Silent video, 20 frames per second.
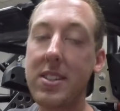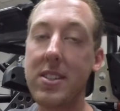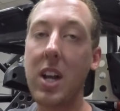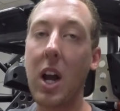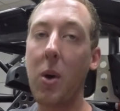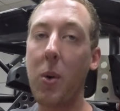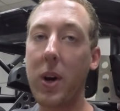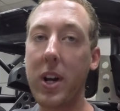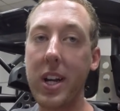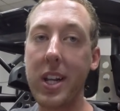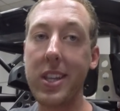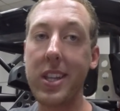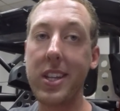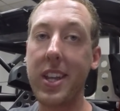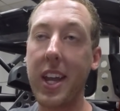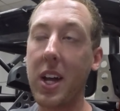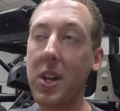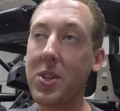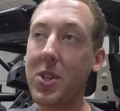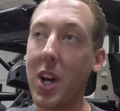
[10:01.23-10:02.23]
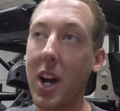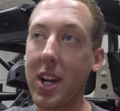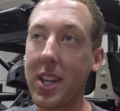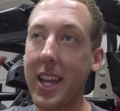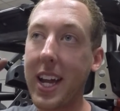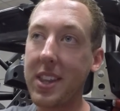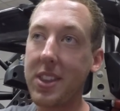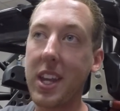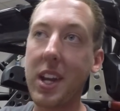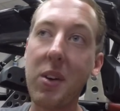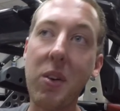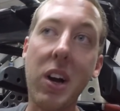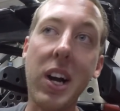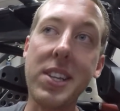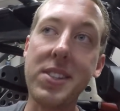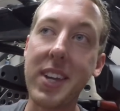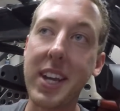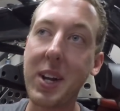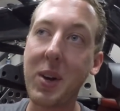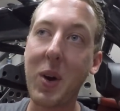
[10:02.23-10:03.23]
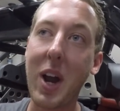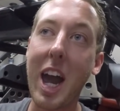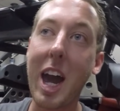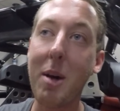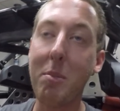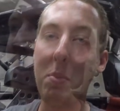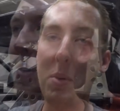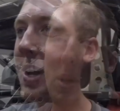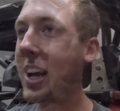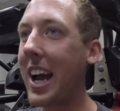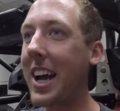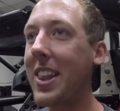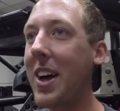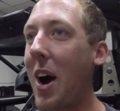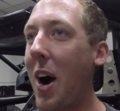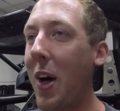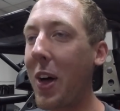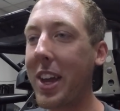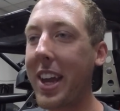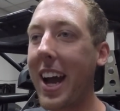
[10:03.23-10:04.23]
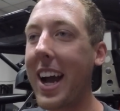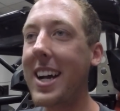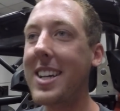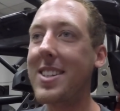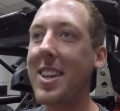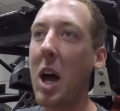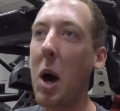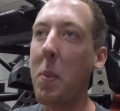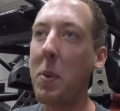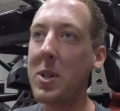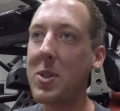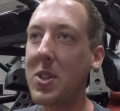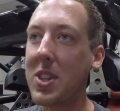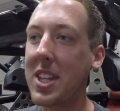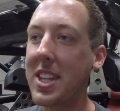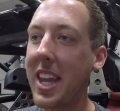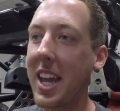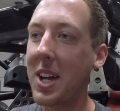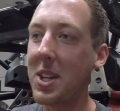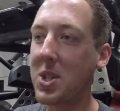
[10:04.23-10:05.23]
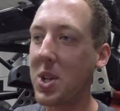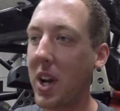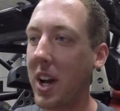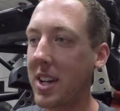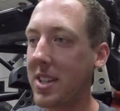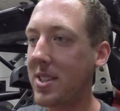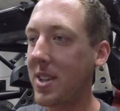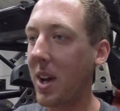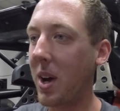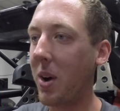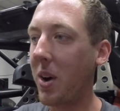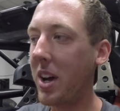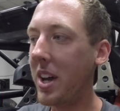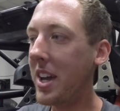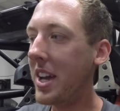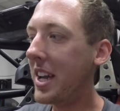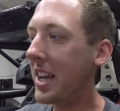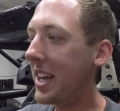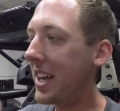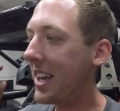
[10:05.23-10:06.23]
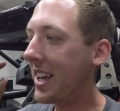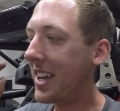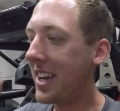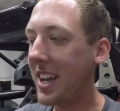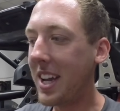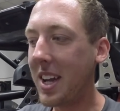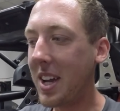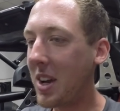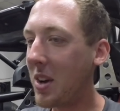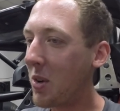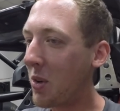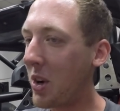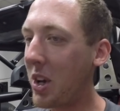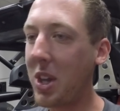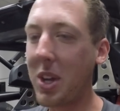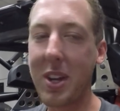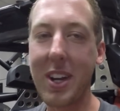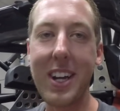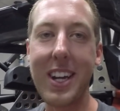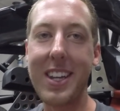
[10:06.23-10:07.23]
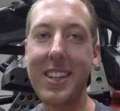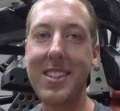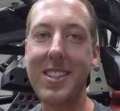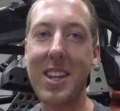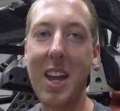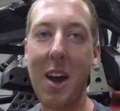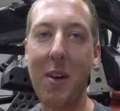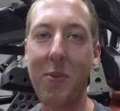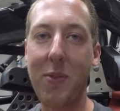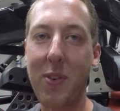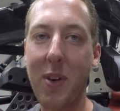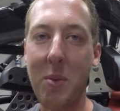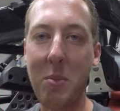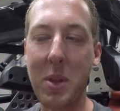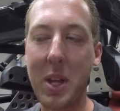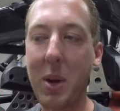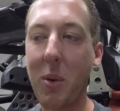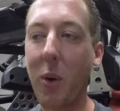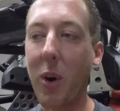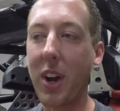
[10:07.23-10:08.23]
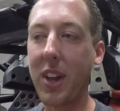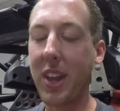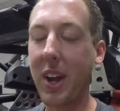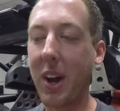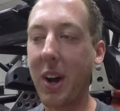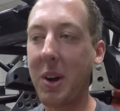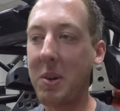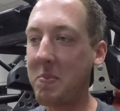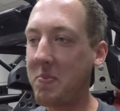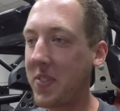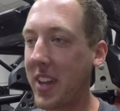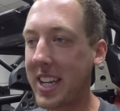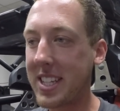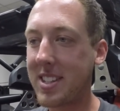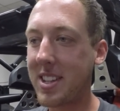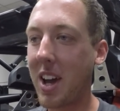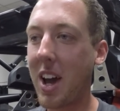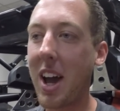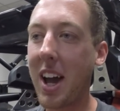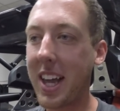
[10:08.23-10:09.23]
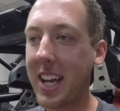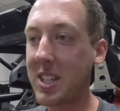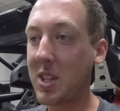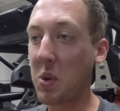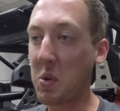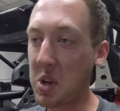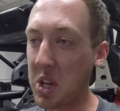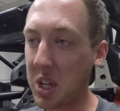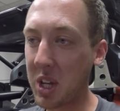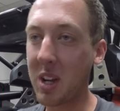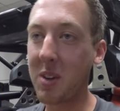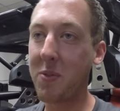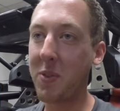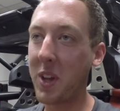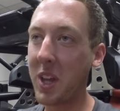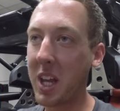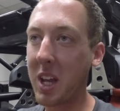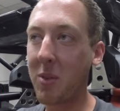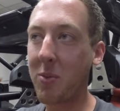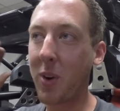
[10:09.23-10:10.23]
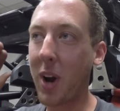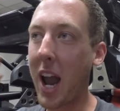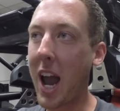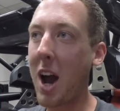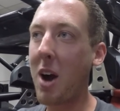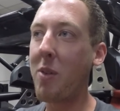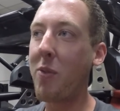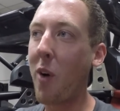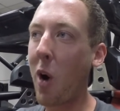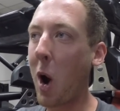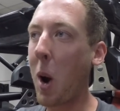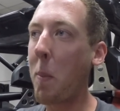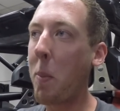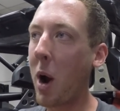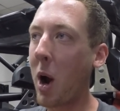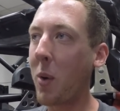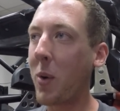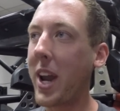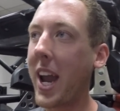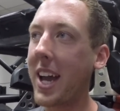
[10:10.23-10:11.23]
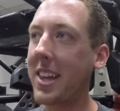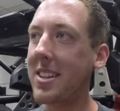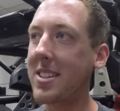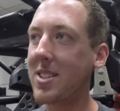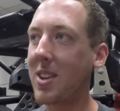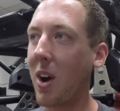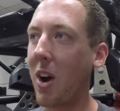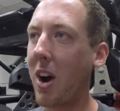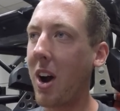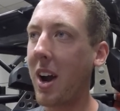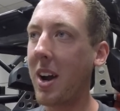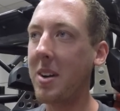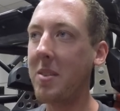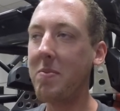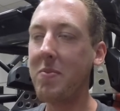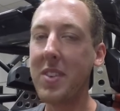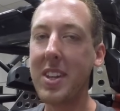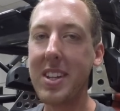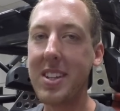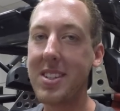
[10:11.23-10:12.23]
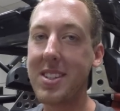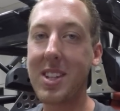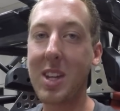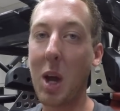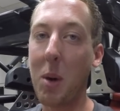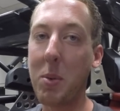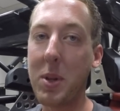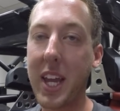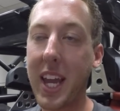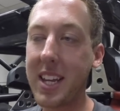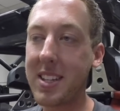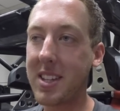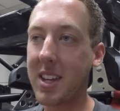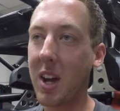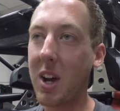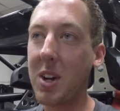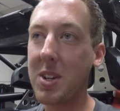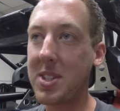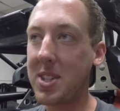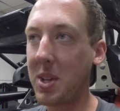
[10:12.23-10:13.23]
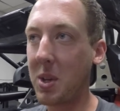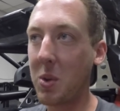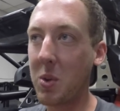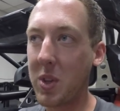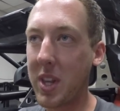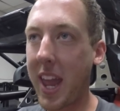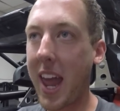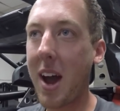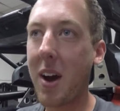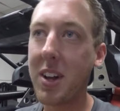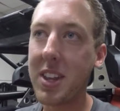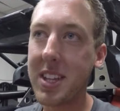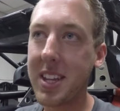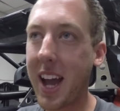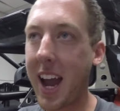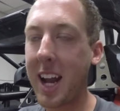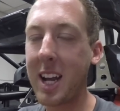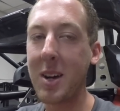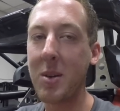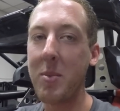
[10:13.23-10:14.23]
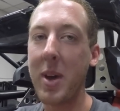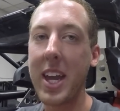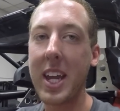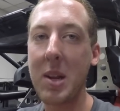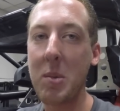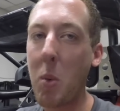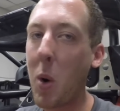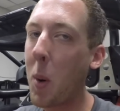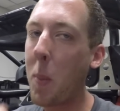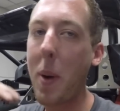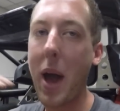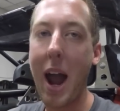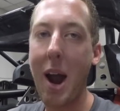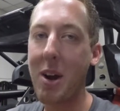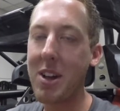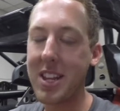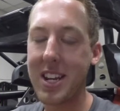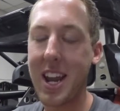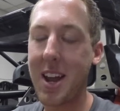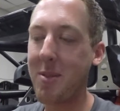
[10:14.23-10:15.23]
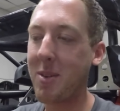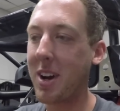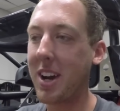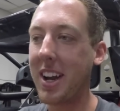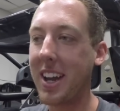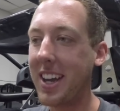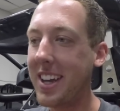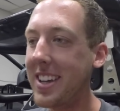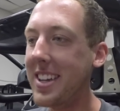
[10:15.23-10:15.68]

start working on the Dale truck. That thing runs like crap. We got the Holley guys to help us with the Dale truck, so really good stuff from Leroy though. That's uh, that's a really good feeling for how far apart we had this car just a couple days ago to now on the dyno making more power than ever.